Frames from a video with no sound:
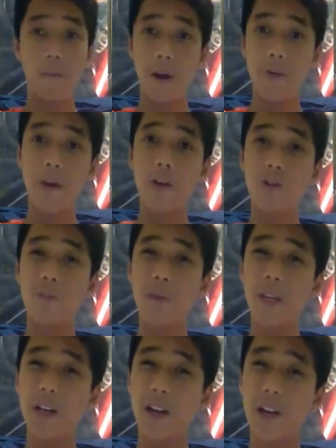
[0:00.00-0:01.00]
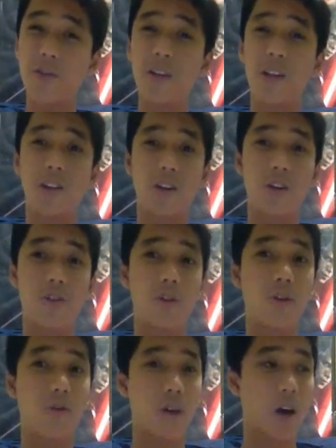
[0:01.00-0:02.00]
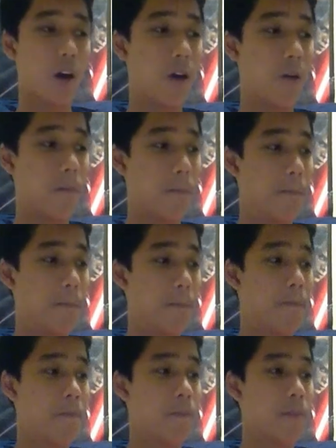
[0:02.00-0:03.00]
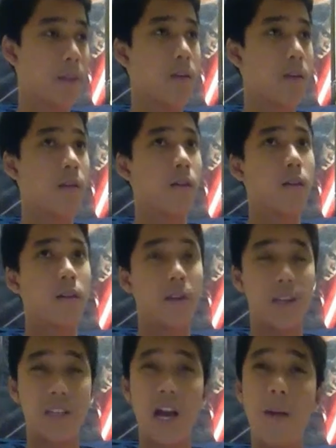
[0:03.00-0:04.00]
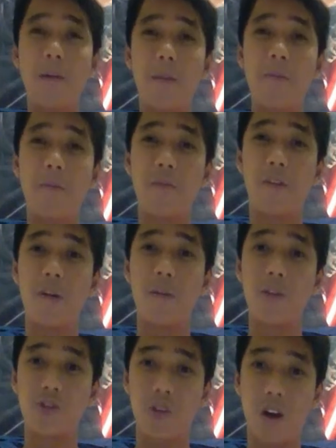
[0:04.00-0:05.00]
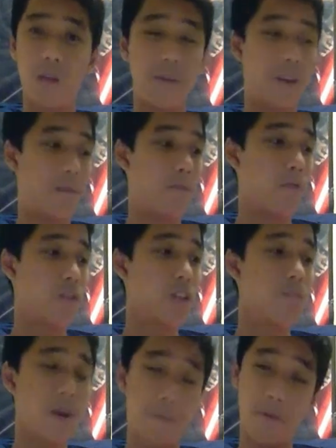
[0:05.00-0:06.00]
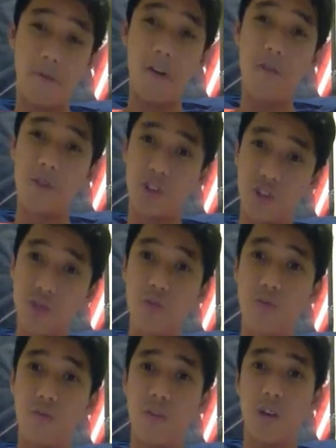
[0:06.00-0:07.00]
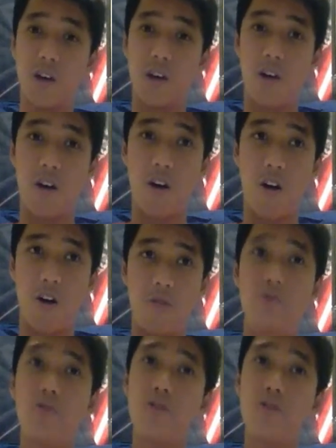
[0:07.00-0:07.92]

By the way, I also play the electric guitar, so um. As an upcoming performance, so I'll be posting my performance soon on